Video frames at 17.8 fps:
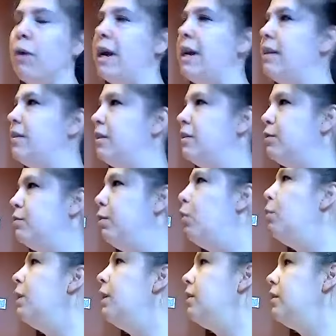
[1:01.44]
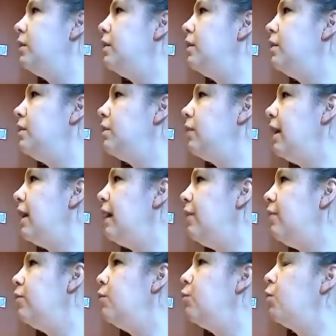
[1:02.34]
right at this moment right,
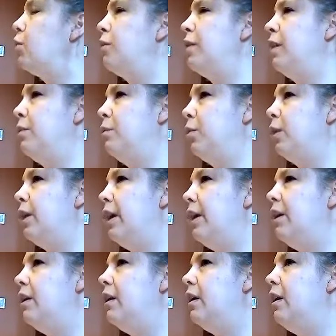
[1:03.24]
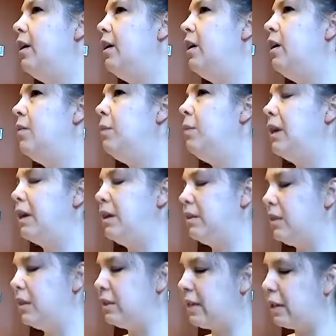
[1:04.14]
in the world that we're in.
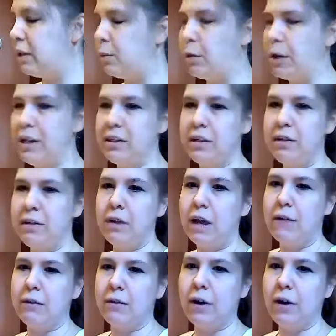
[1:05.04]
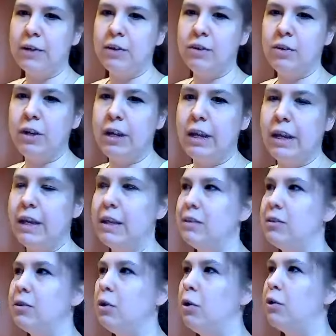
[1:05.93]
Because the celebration of Navaratri
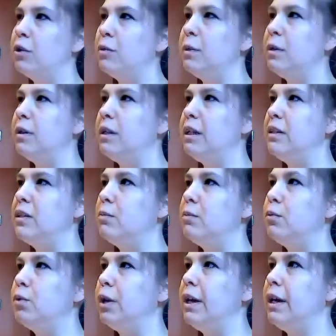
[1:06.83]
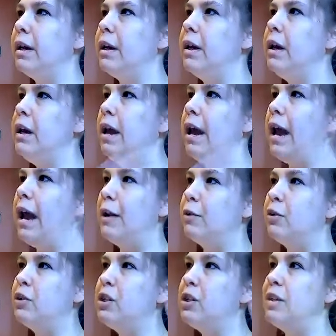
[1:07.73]
is ultimately to bring
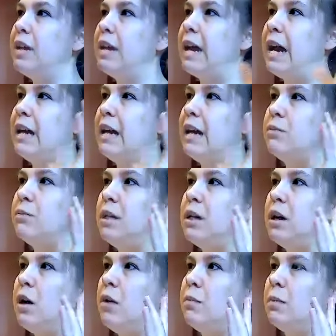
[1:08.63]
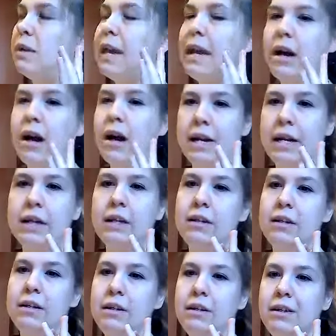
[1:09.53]
energy that has become
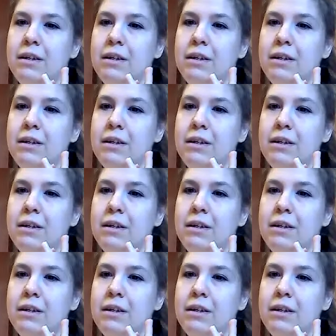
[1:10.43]
chaotic,